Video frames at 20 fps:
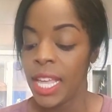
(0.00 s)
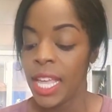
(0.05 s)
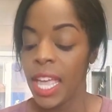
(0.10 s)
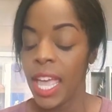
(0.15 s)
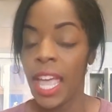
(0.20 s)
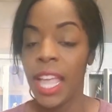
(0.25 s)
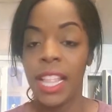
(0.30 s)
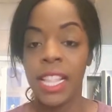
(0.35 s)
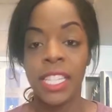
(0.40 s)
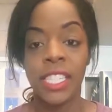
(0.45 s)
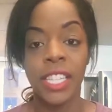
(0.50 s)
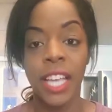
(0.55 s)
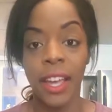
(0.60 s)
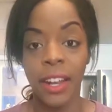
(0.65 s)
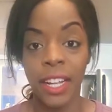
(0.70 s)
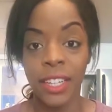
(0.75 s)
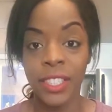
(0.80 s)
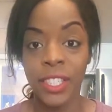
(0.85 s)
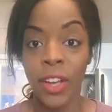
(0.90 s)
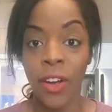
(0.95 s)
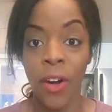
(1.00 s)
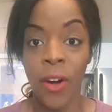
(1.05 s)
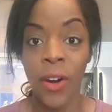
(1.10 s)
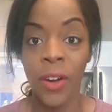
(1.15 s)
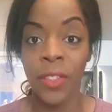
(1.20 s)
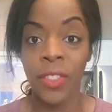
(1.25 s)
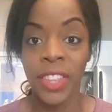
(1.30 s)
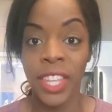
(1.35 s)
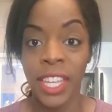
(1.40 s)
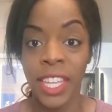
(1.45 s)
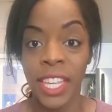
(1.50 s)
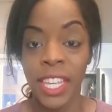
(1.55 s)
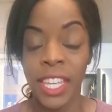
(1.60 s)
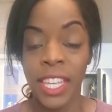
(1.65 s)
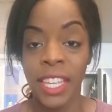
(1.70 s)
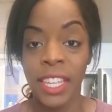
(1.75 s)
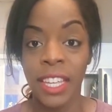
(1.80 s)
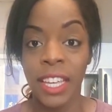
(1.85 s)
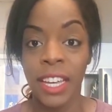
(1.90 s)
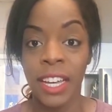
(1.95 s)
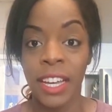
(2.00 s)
And shout out to all the